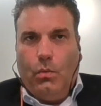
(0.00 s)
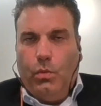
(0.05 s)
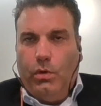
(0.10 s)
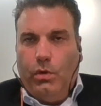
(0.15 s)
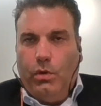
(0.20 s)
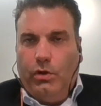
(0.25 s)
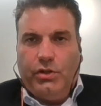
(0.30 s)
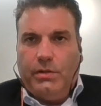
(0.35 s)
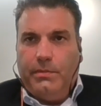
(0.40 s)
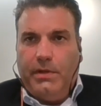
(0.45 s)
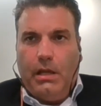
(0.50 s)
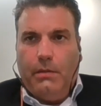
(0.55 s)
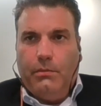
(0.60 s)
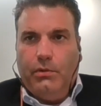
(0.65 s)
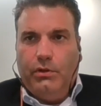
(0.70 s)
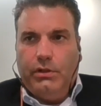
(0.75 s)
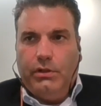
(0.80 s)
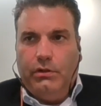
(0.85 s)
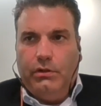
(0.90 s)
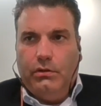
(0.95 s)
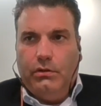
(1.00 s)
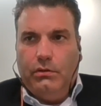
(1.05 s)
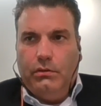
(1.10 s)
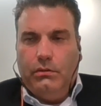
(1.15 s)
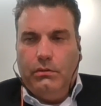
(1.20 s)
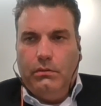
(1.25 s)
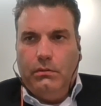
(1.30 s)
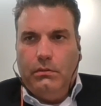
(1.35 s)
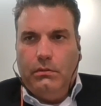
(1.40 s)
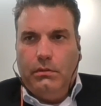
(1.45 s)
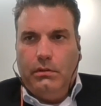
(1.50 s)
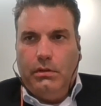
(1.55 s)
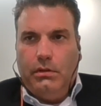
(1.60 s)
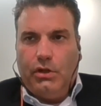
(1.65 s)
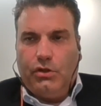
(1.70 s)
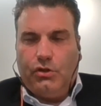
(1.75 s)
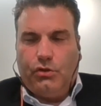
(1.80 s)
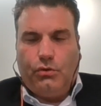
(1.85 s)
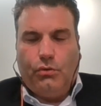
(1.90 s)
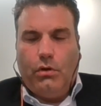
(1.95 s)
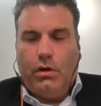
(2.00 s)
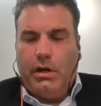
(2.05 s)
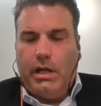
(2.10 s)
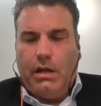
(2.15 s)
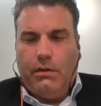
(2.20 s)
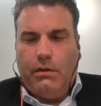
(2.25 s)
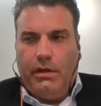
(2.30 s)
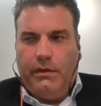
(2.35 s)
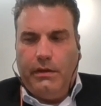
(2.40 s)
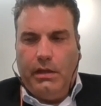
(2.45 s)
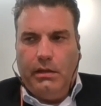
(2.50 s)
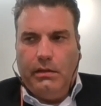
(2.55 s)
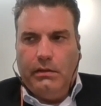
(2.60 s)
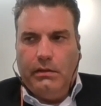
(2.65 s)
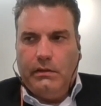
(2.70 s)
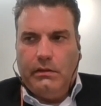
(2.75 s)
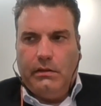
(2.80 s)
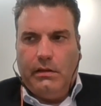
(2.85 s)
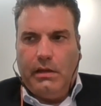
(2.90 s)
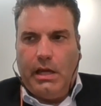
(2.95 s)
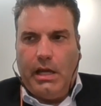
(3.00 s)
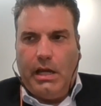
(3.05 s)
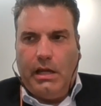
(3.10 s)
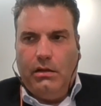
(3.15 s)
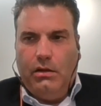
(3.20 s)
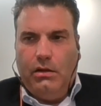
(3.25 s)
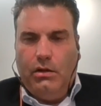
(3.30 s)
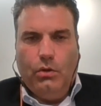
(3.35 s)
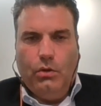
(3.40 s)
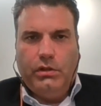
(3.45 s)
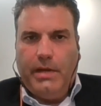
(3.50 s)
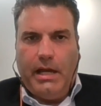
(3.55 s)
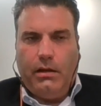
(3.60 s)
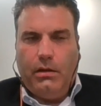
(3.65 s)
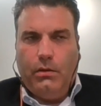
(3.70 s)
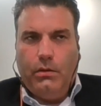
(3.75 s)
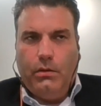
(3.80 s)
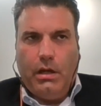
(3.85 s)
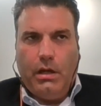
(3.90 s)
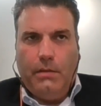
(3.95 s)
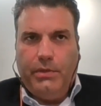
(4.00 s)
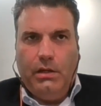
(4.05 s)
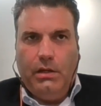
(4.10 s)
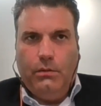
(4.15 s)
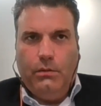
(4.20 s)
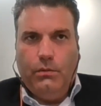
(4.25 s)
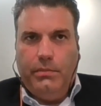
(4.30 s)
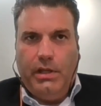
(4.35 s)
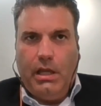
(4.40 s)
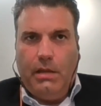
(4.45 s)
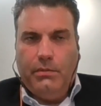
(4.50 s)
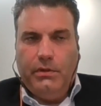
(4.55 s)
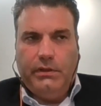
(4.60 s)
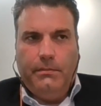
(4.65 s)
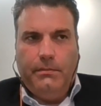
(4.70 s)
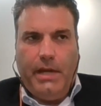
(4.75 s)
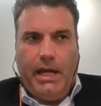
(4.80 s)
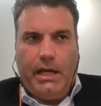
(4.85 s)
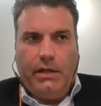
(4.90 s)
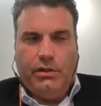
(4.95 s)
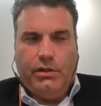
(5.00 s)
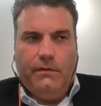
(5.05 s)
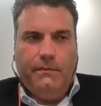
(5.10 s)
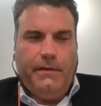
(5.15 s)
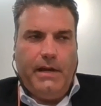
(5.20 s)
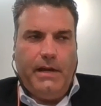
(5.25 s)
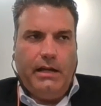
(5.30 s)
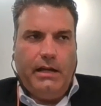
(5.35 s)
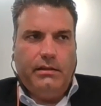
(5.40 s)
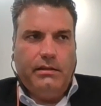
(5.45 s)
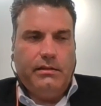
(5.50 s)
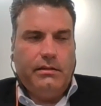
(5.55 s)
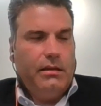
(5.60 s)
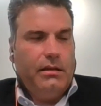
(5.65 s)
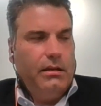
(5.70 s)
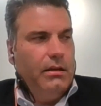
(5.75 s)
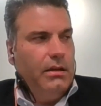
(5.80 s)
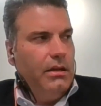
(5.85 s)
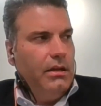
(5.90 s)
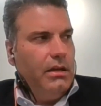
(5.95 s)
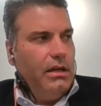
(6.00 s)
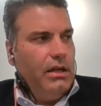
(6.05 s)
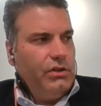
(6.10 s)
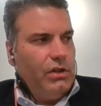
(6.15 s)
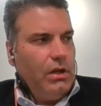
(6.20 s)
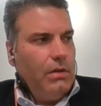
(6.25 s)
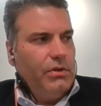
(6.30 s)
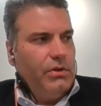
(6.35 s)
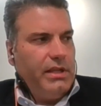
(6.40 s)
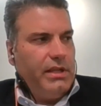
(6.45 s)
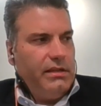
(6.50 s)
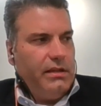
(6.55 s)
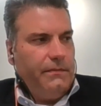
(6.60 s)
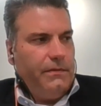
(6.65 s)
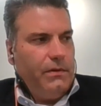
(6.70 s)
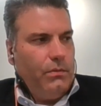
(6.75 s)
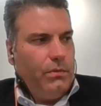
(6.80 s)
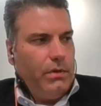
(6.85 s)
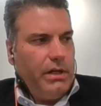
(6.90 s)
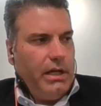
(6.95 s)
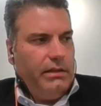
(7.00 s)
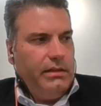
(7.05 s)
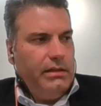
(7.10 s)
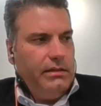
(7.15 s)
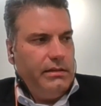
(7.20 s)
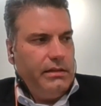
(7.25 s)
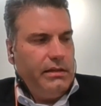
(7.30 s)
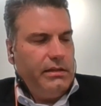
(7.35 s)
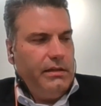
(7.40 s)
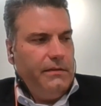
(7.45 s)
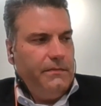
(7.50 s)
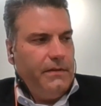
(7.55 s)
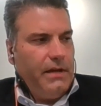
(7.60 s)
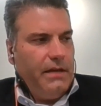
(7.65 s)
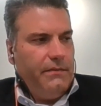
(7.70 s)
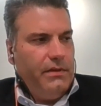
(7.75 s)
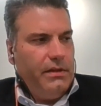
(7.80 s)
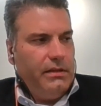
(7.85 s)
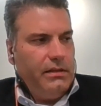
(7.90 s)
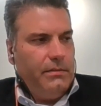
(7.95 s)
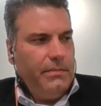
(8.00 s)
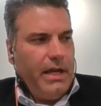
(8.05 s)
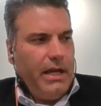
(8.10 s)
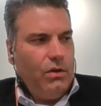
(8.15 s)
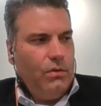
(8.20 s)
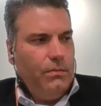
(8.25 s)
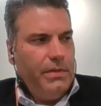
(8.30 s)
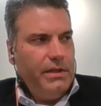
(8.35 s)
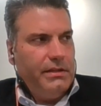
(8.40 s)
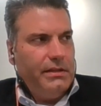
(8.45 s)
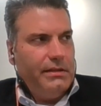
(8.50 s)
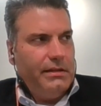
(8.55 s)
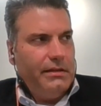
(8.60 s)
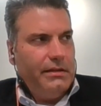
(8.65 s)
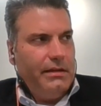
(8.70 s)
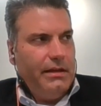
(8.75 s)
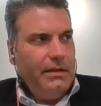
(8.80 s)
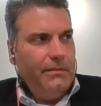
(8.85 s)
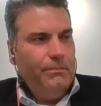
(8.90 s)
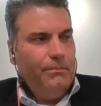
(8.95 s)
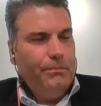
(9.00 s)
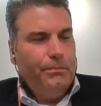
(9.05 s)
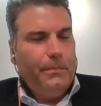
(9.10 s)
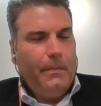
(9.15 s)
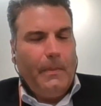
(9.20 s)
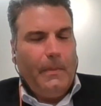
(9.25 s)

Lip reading: we'll just be able to do extraordinary things that no tobacco company would be able to match. In fact, it's almost as if it were 1965 in the tobacco business again.